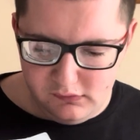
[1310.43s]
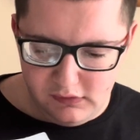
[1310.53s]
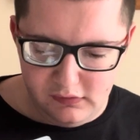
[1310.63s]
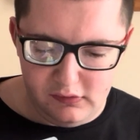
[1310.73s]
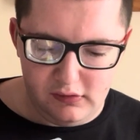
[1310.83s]

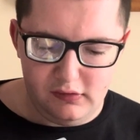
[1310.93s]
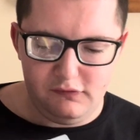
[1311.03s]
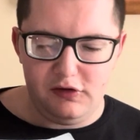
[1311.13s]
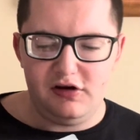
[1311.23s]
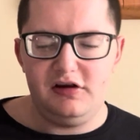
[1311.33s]
and the
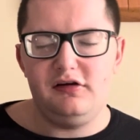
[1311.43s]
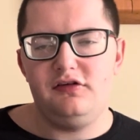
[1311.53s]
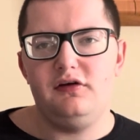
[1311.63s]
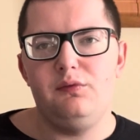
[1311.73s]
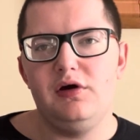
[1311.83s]
video I did
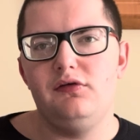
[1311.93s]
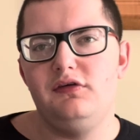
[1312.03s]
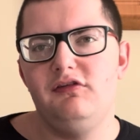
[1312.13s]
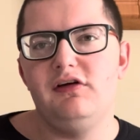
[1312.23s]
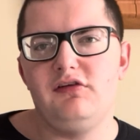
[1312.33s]
yesterday, the Wiggles
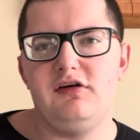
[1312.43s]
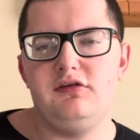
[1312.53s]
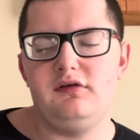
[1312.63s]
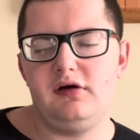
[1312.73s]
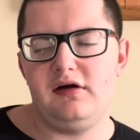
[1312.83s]
DVD
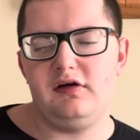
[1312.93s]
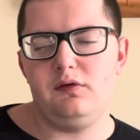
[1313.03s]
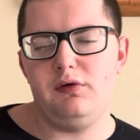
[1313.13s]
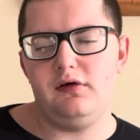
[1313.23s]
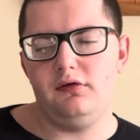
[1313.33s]
collection, kind of like the
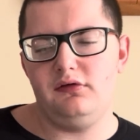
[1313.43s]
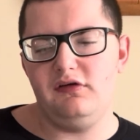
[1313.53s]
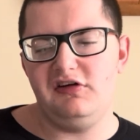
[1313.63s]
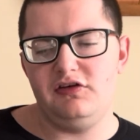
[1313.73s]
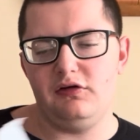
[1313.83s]
Wiggles
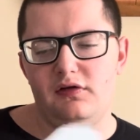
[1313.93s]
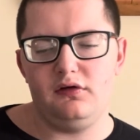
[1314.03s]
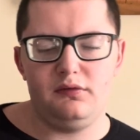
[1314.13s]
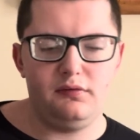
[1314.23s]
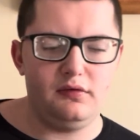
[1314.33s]
DVDs are in
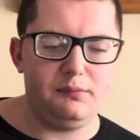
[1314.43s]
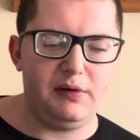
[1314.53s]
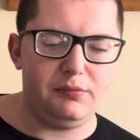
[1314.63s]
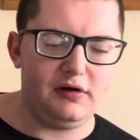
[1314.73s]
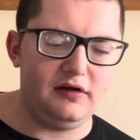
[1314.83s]
the
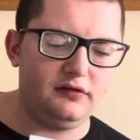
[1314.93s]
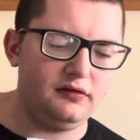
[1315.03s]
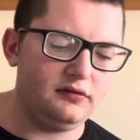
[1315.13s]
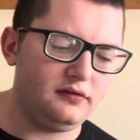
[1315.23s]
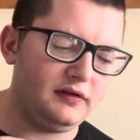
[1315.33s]
paper
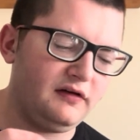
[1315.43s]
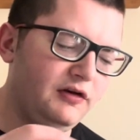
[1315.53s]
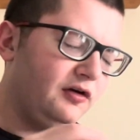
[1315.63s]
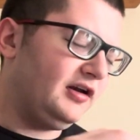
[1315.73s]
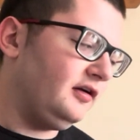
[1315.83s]
cases in that
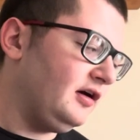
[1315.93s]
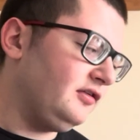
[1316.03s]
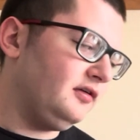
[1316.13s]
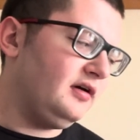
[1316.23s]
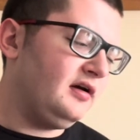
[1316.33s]
video I did
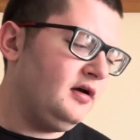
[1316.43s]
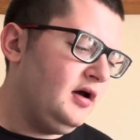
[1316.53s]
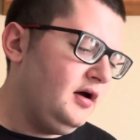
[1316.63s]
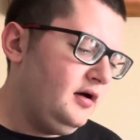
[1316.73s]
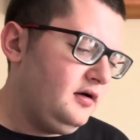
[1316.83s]
yesterday,
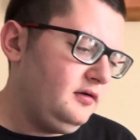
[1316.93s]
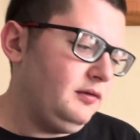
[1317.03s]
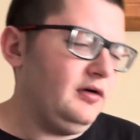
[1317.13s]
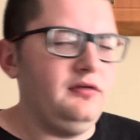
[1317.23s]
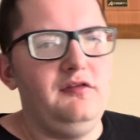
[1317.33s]
the
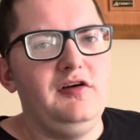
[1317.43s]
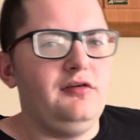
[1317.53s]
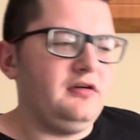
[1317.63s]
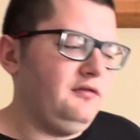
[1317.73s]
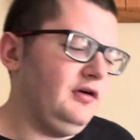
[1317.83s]
Wiggles DVD
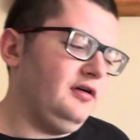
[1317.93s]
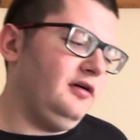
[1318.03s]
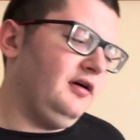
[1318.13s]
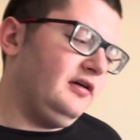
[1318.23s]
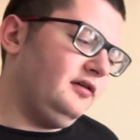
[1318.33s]
collection video I
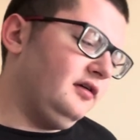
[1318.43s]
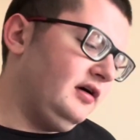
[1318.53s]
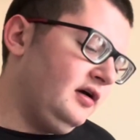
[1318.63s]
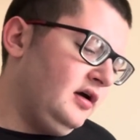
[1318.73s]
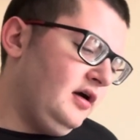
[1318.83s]
did
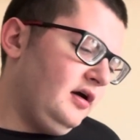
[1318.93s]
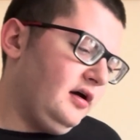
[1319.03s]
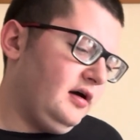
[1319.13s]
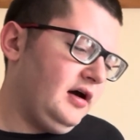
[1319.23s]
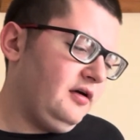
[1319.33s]
yesterday.
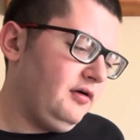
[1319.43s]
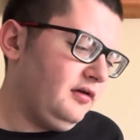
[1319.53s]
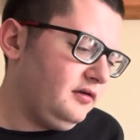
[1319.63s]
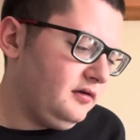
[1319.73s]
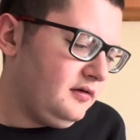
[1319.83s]

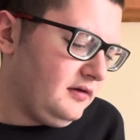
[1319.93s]
Anyways,